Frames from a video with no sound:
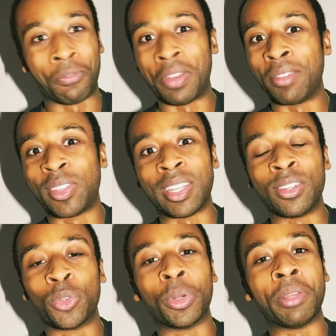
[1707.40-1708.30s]

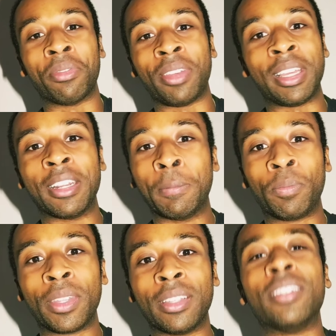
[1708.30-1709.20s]
15, 20 feet,
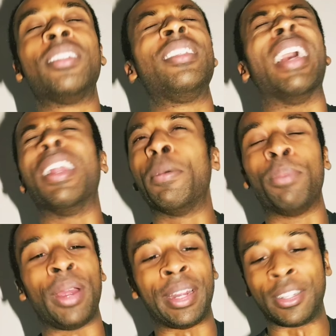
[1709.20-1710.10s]

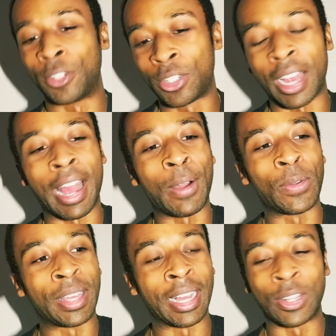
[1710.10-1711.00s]
celebrating,
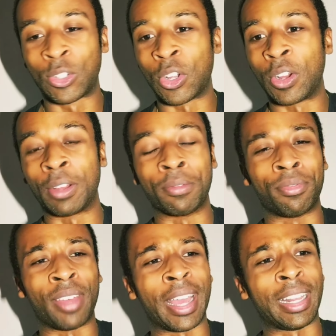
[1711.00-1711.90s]
shouting. I saw
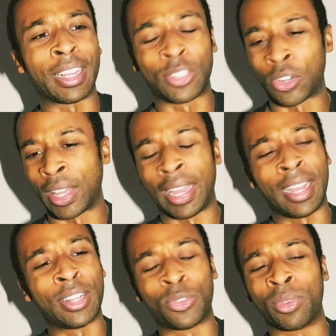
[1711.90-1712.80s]
confetti. I saw
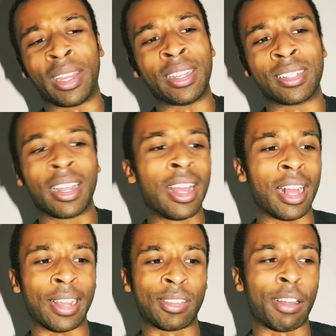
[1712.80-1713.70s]
hands raised.
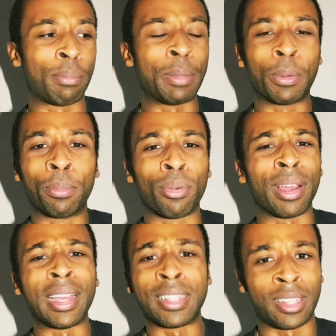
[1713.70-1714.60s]
I saw people
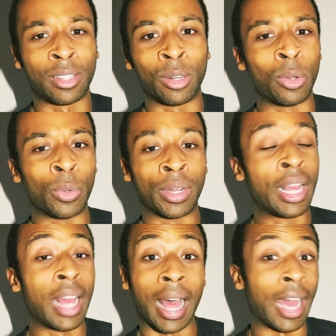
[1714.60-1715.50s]
praising the Lord.
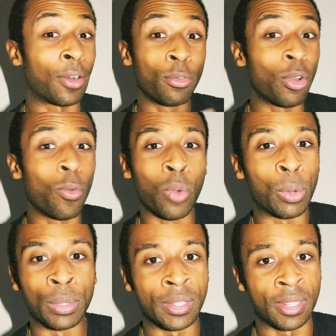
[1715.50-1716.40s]
I don't know
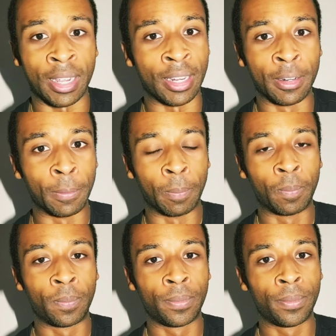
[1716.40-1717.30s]
what was said,
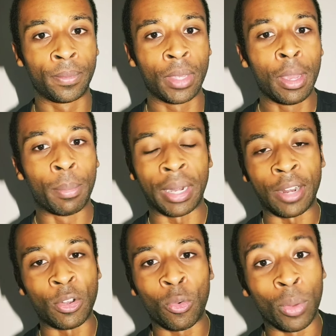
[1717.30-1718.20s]
but
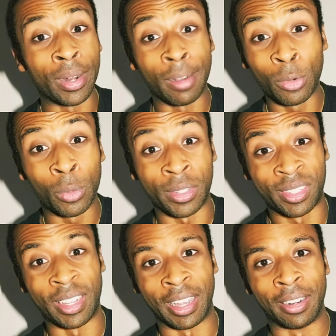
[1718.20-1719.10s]
I know whatever was
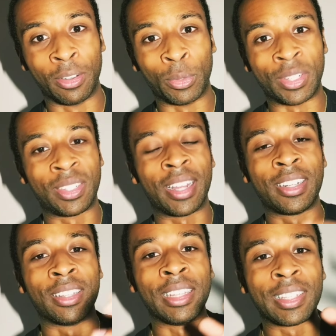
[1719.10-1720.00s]

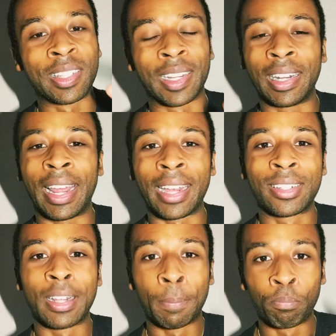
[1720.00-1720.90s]
said to these
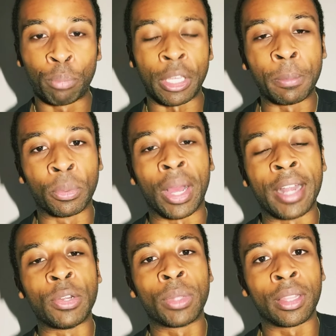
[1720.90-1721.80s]
select people.
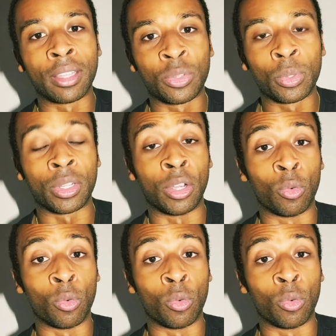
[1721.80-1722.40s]
I knew that this was a